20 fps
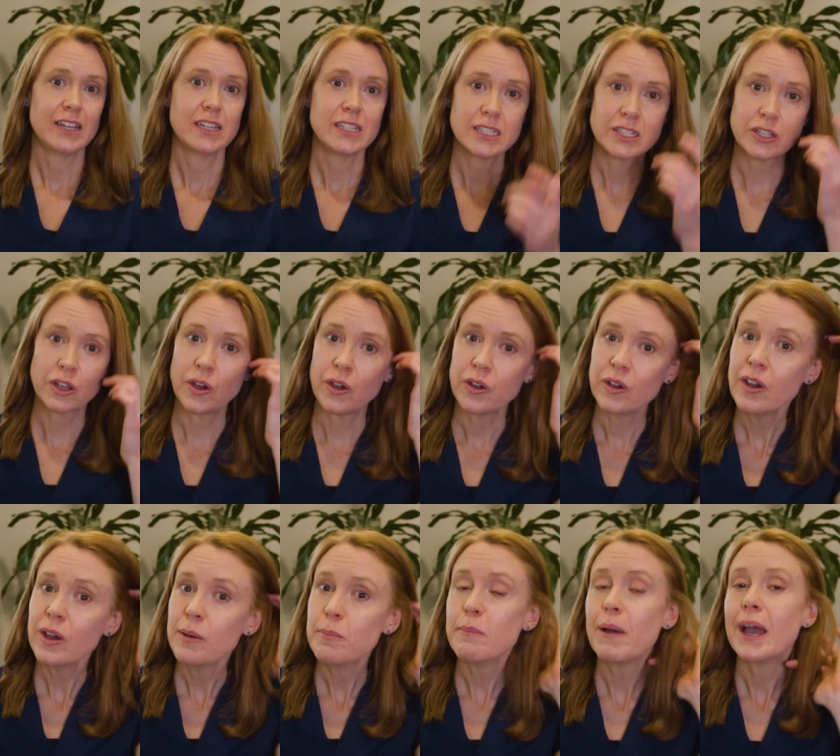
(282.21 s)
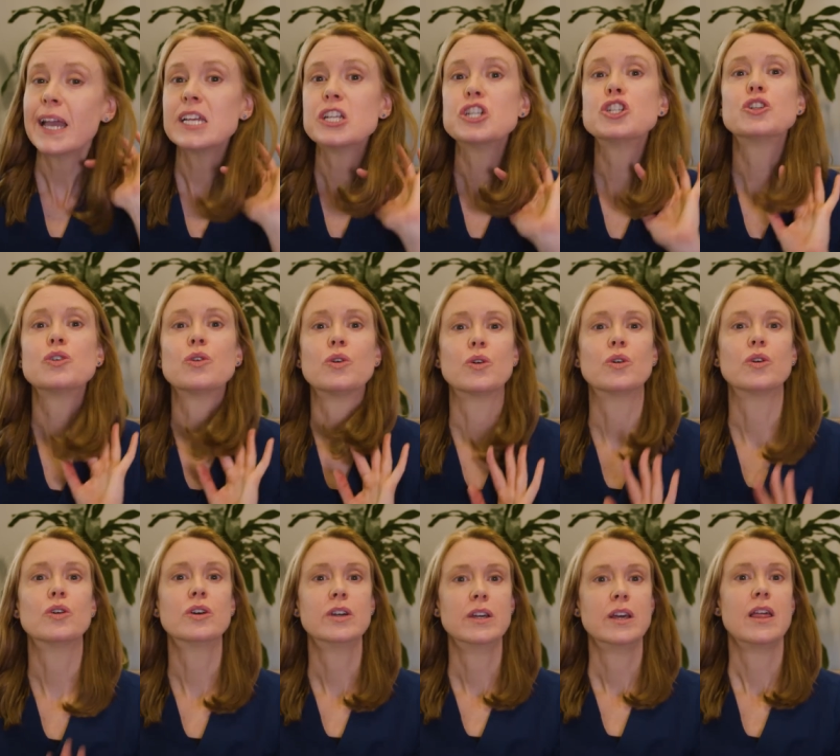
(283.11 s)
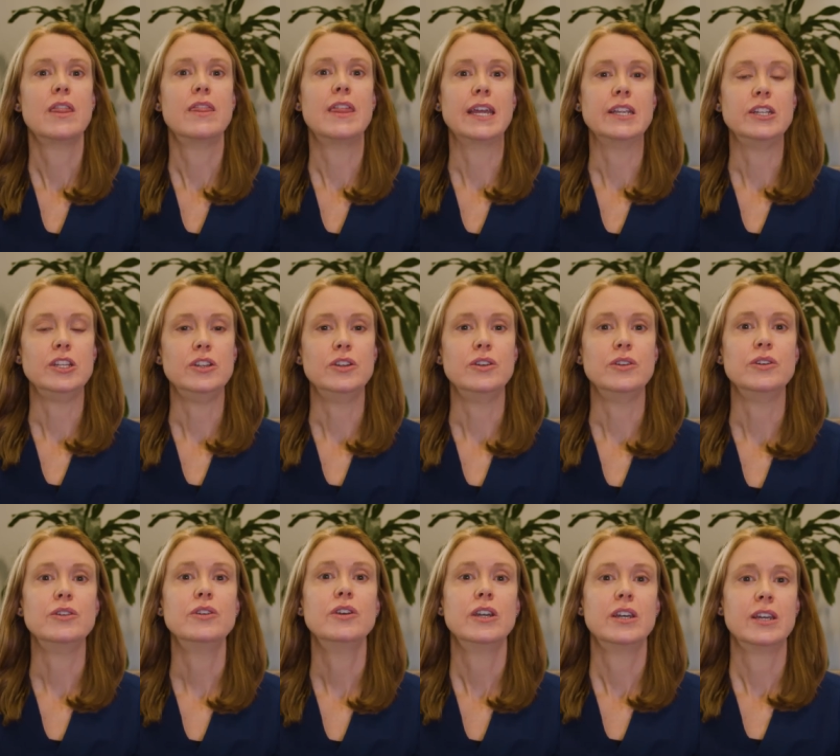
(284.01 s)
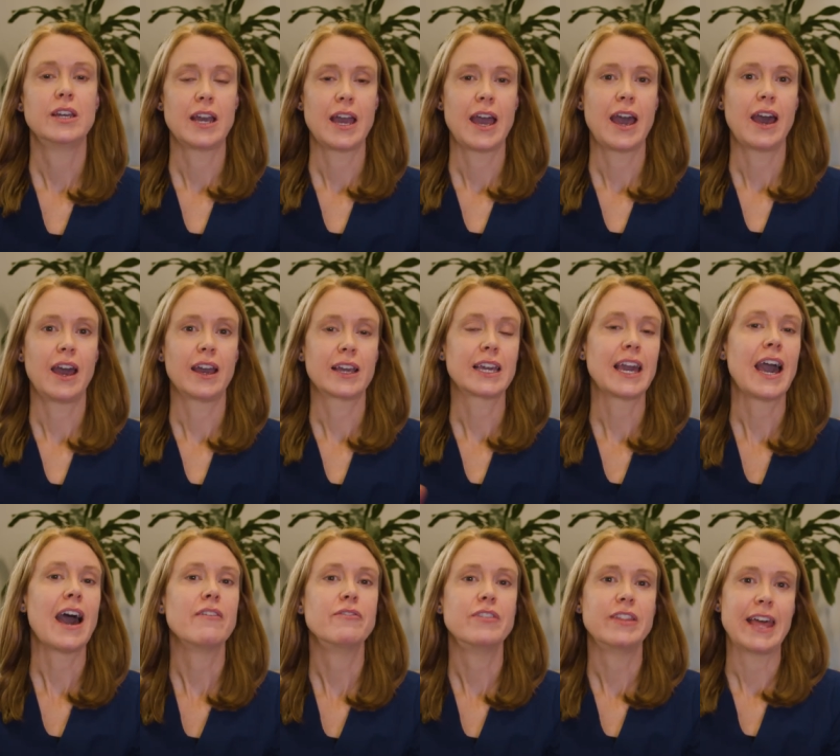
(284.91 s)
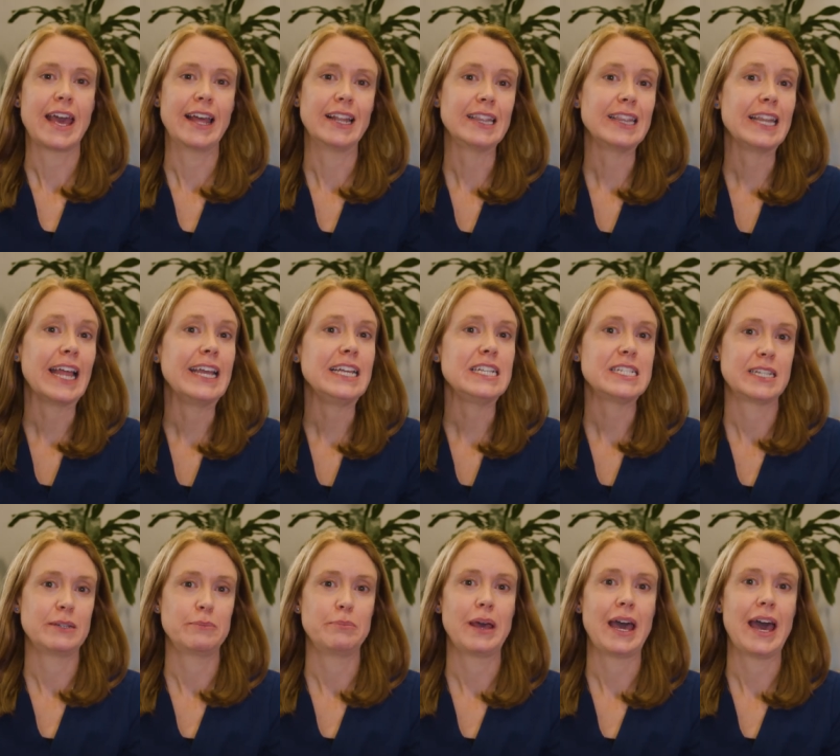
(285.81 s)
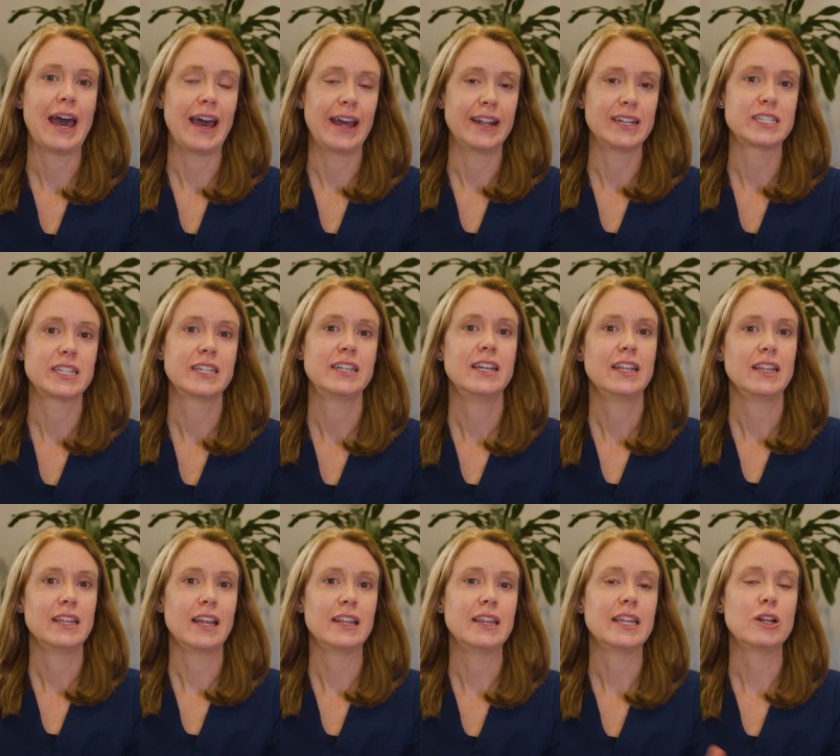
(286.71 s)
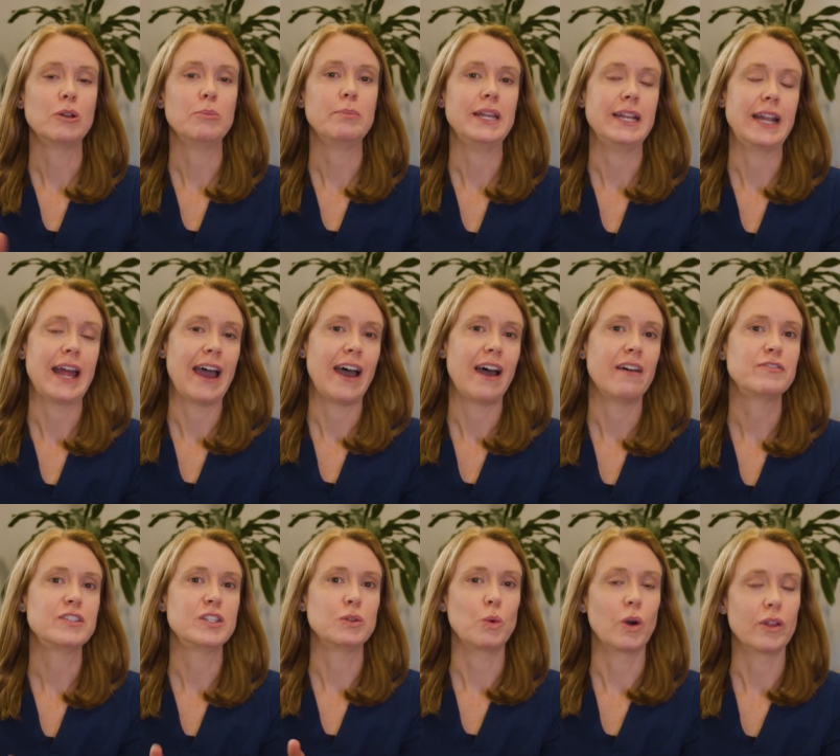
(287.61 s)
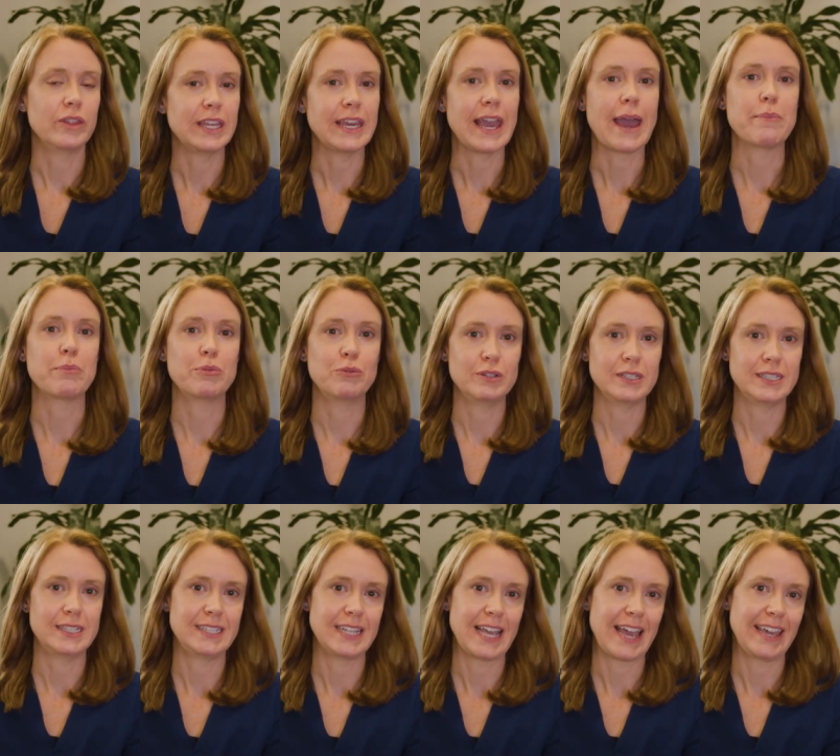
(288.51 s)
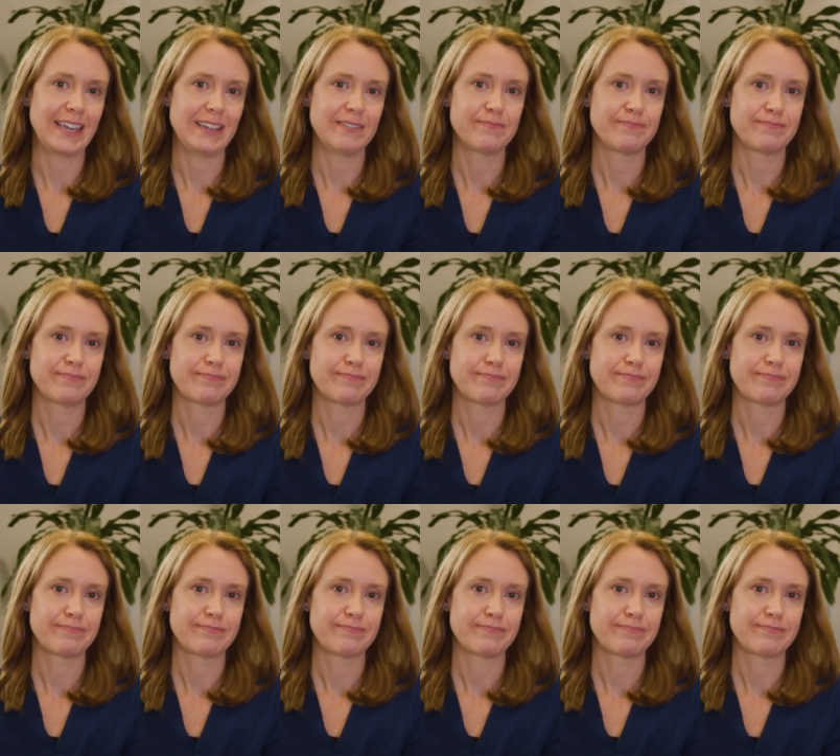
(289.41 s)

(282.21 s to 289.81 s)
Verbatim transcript: So make sure that you uh, cover that later part a little bit after what the app would say.